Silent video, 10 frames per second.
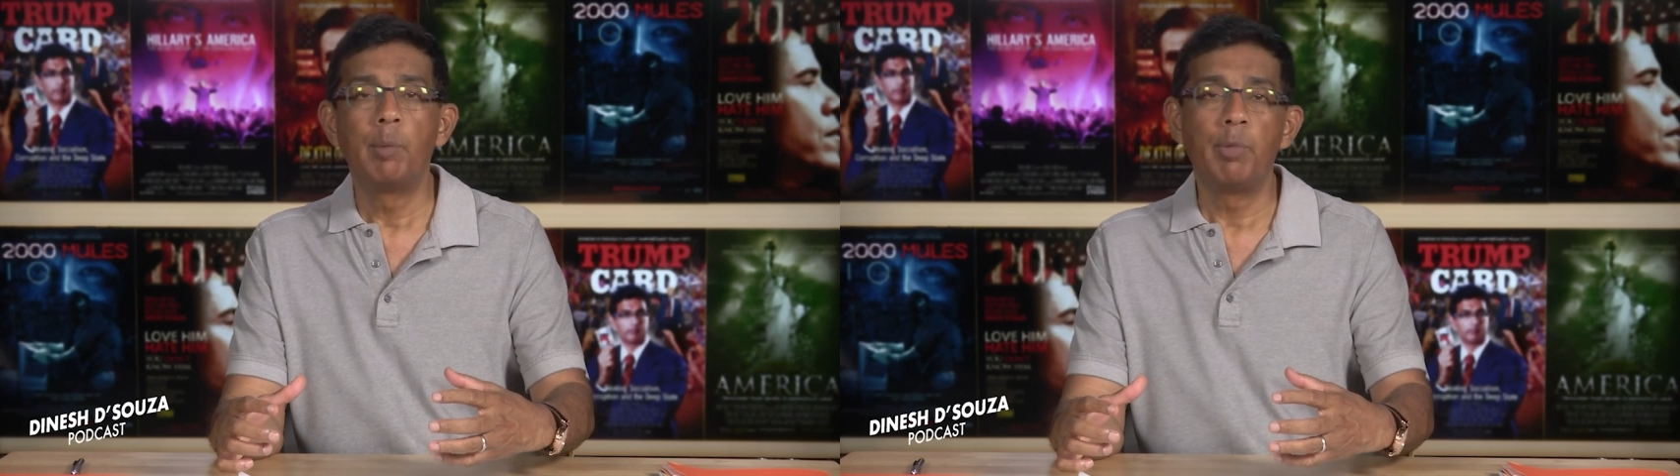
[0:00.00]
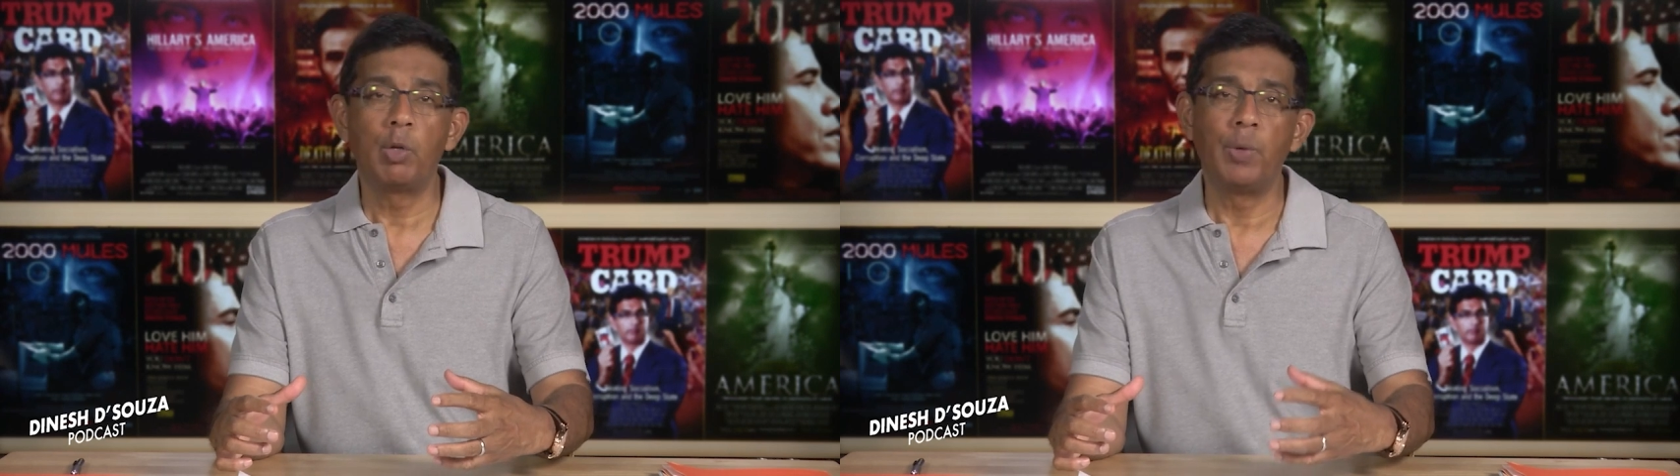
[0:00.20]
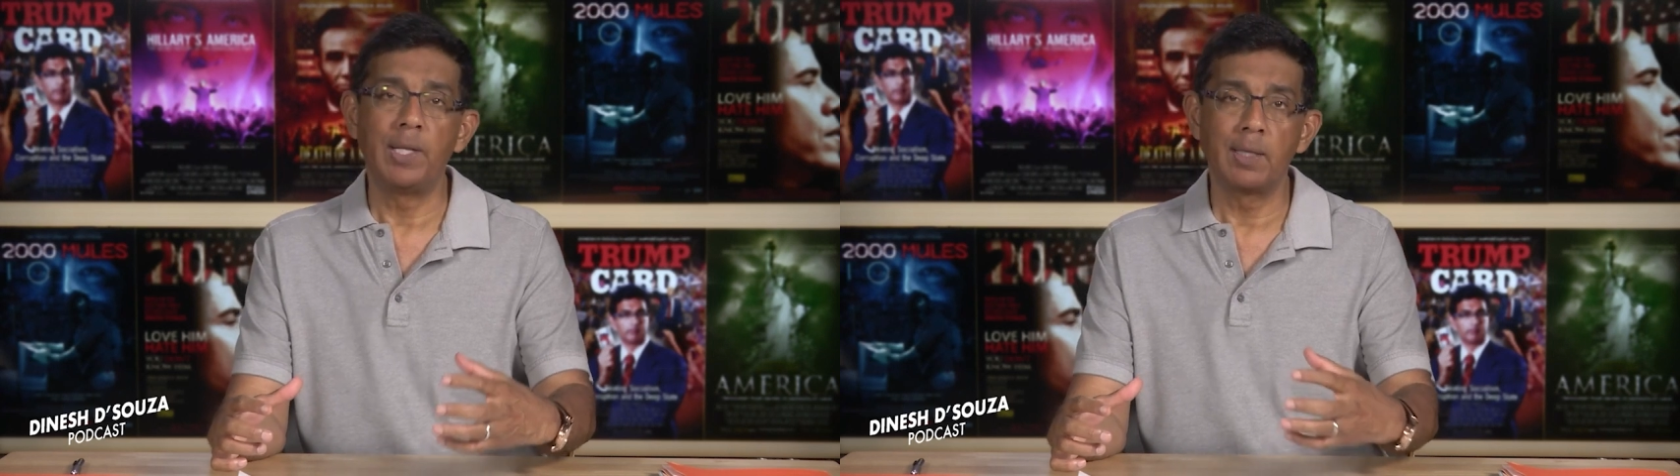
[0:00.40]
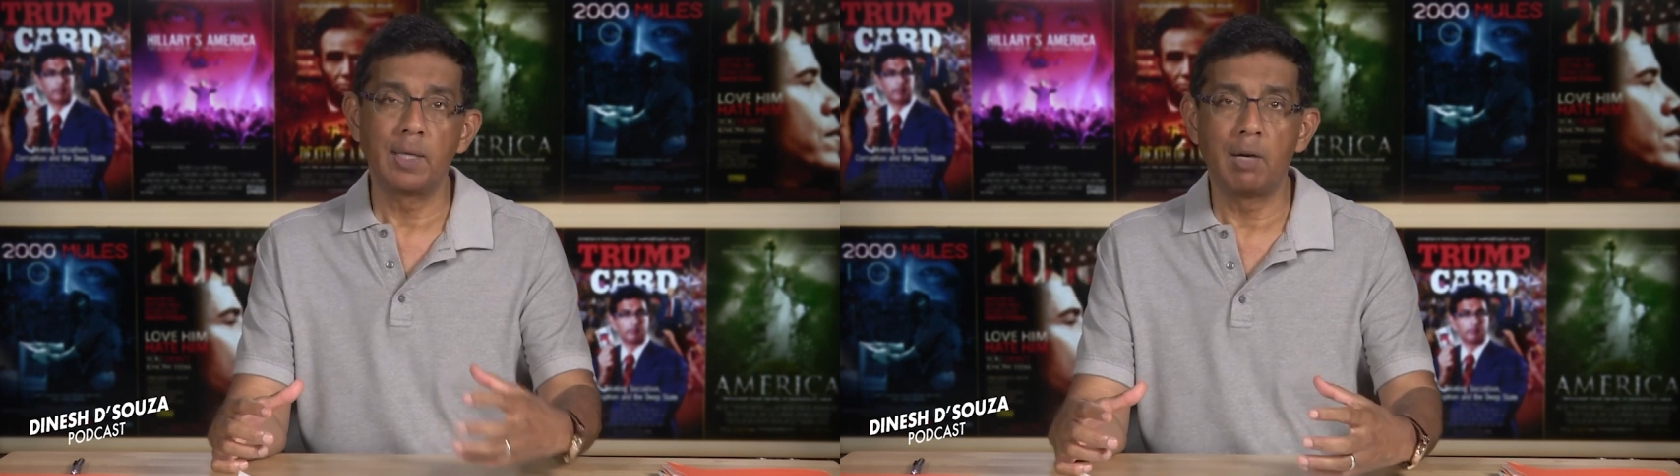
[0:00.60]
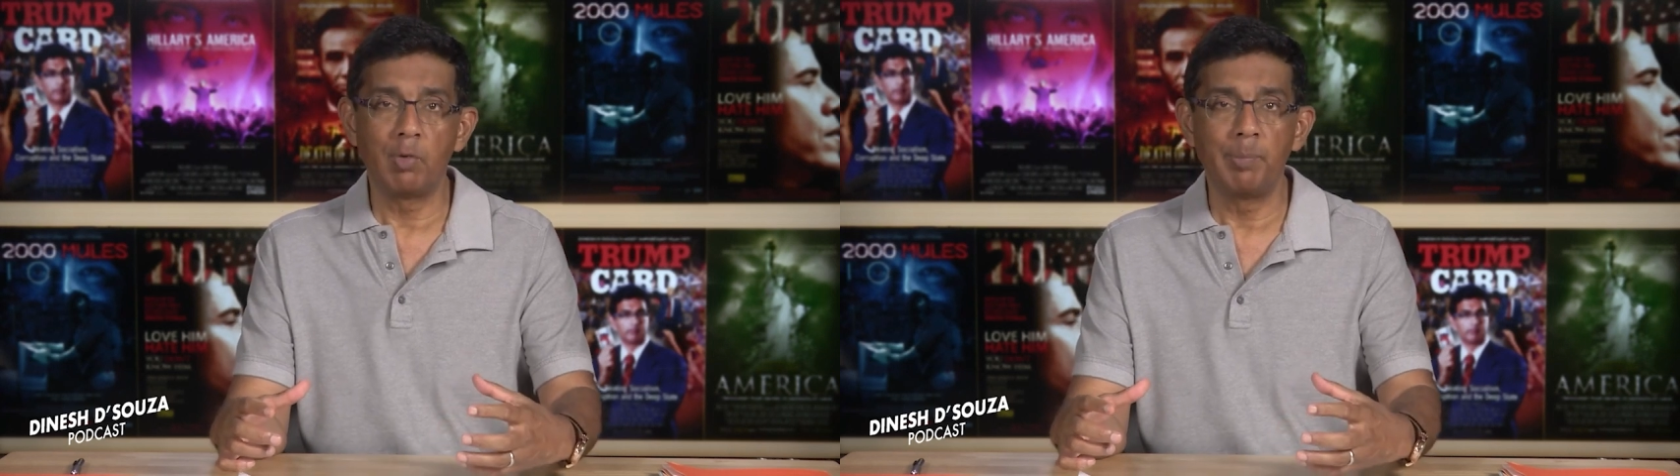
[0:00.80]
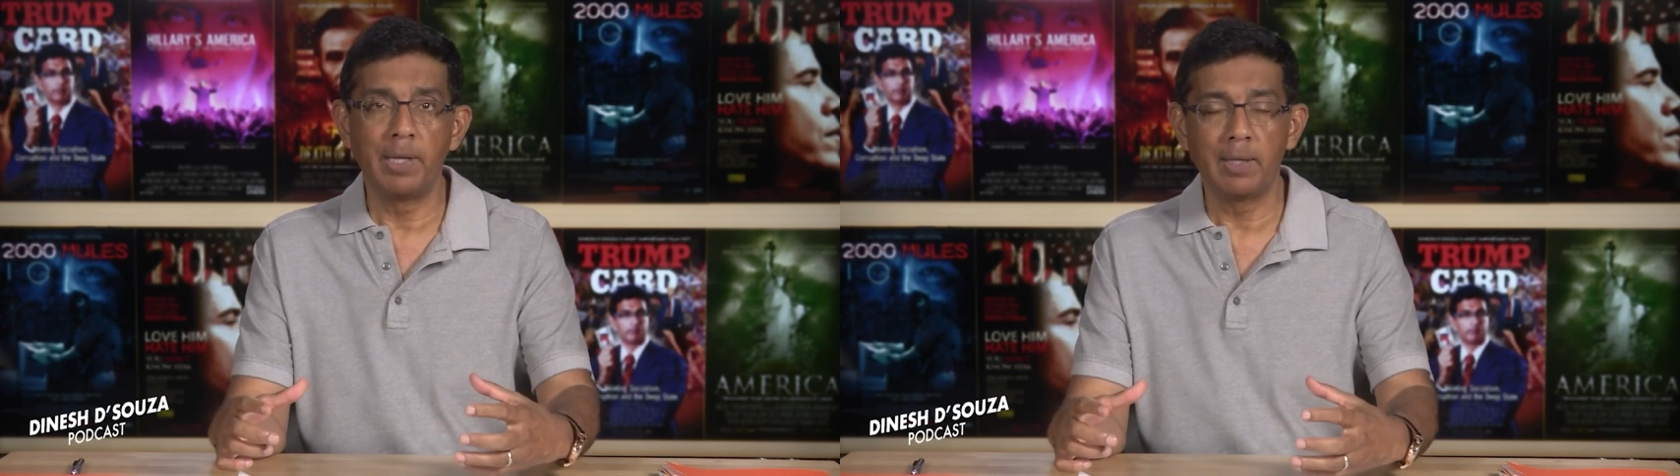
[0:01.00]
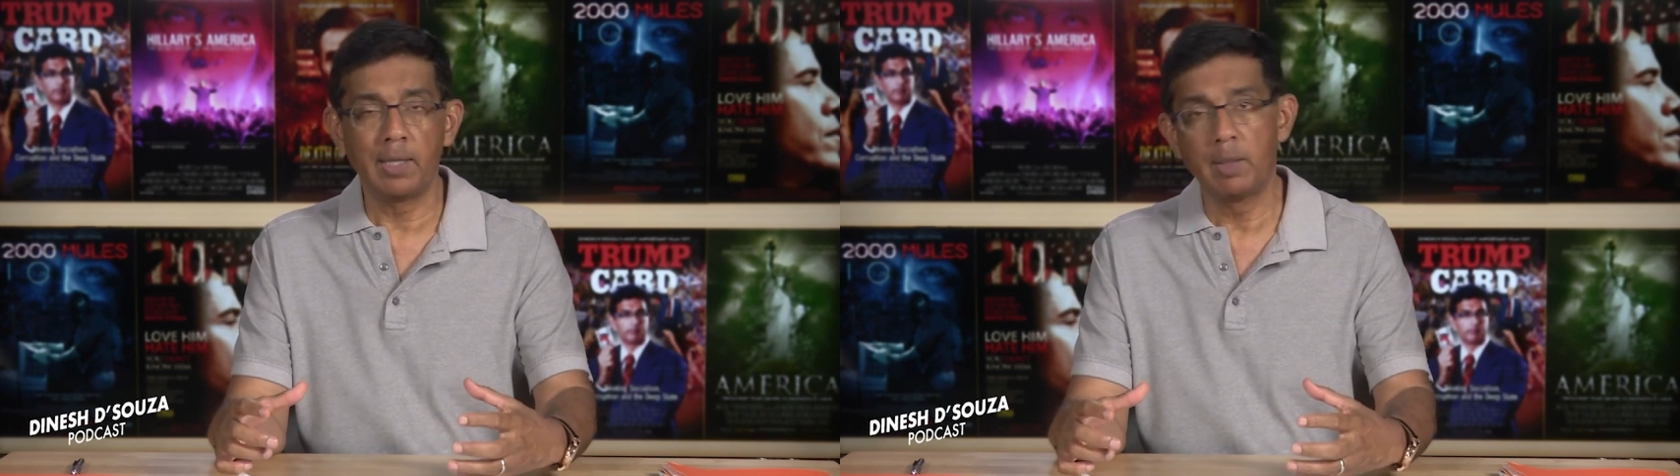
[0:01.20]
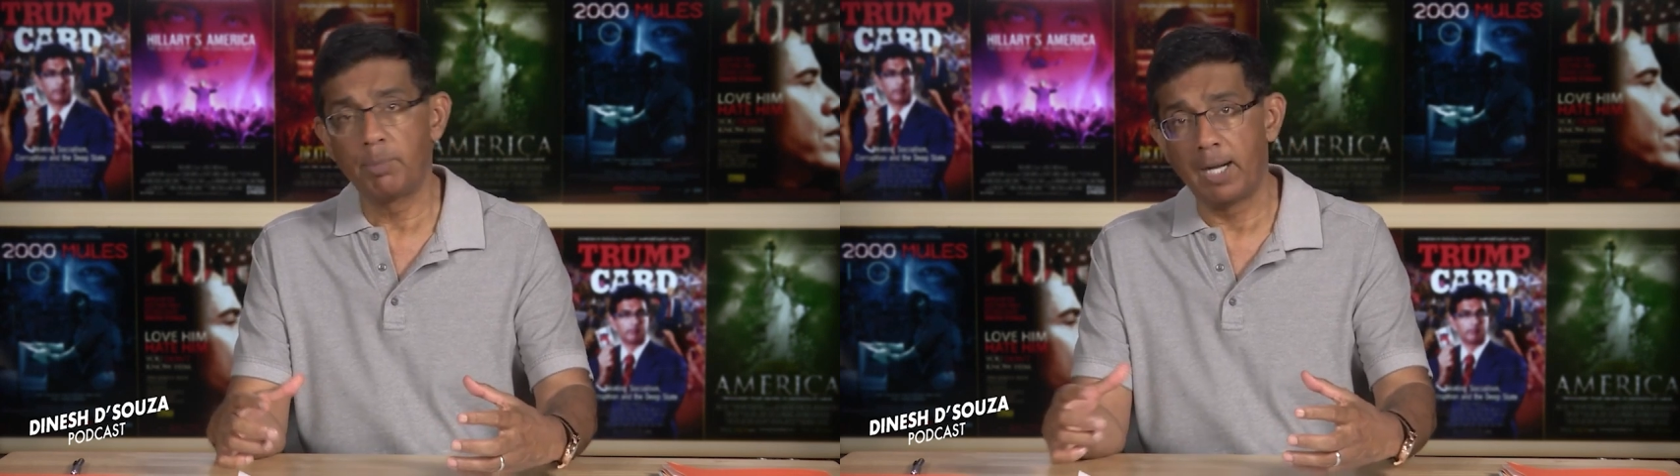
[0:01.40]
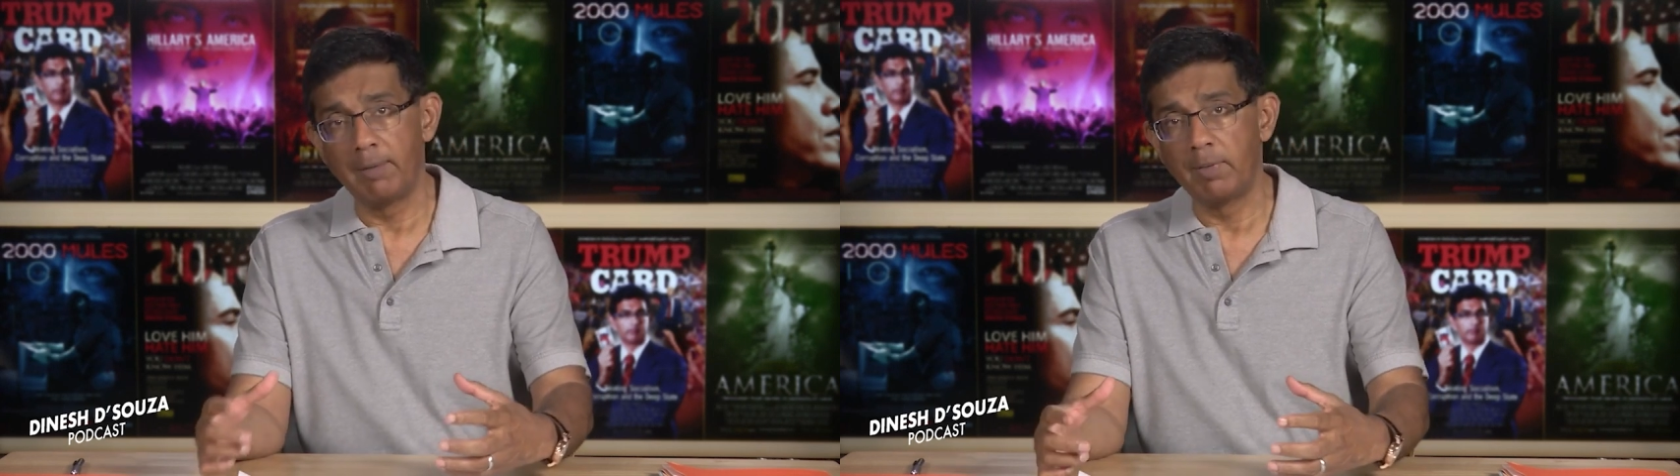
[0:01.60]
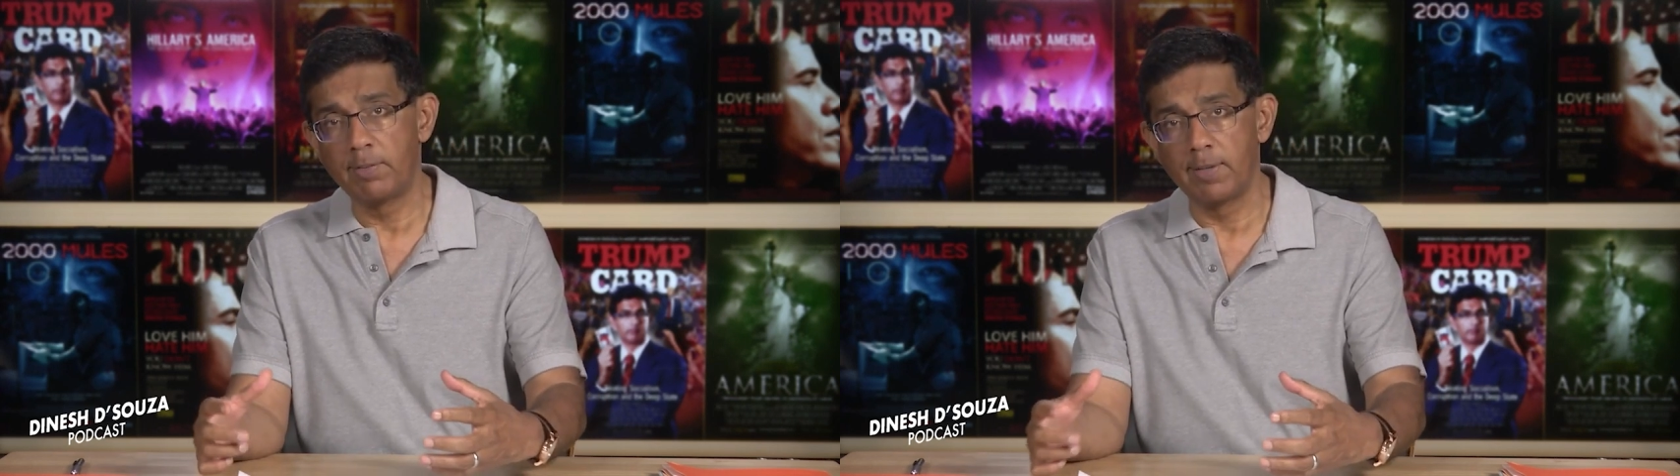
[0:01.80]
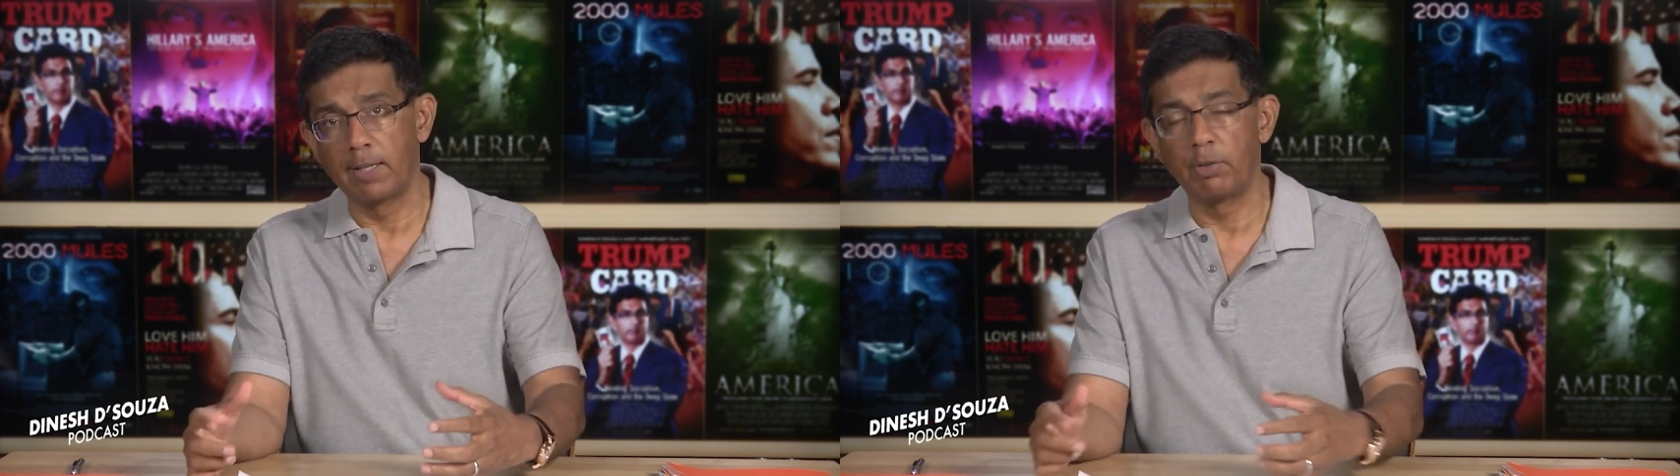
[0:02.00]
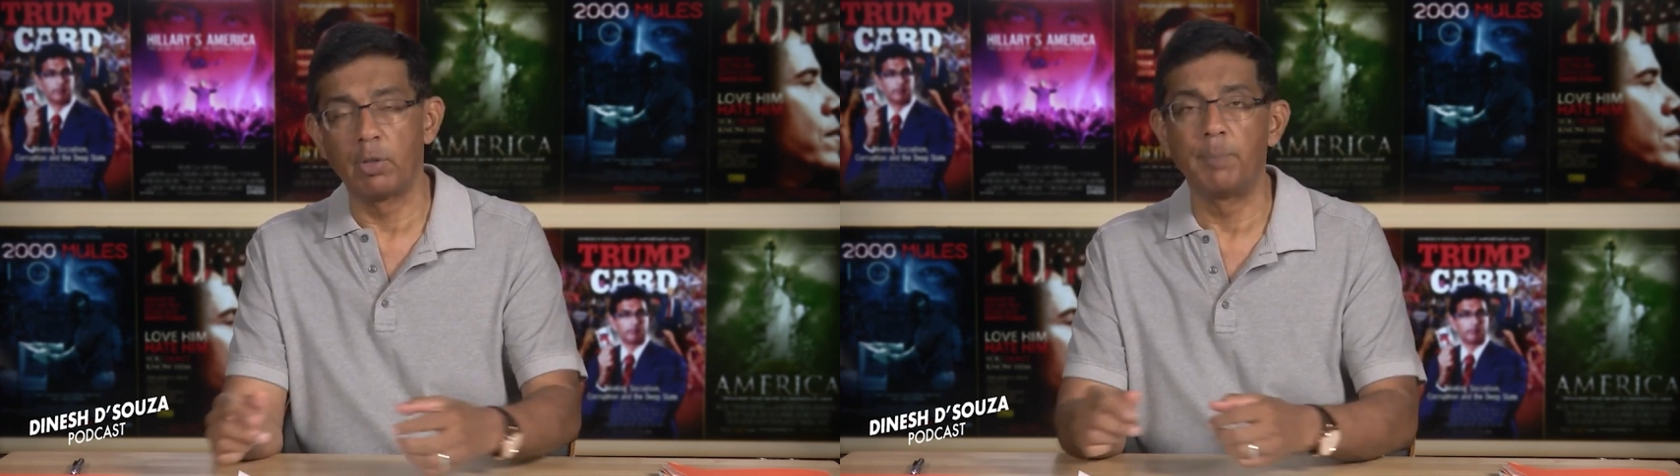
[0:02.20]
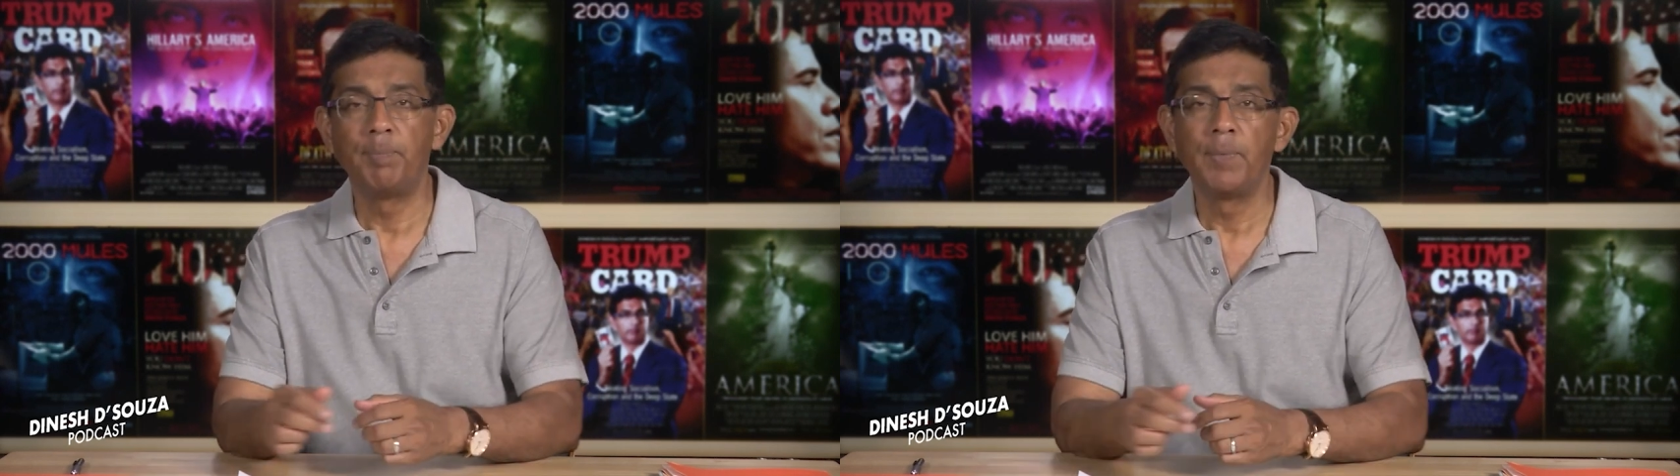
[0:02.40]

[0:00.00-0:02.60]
between the government and the private sector.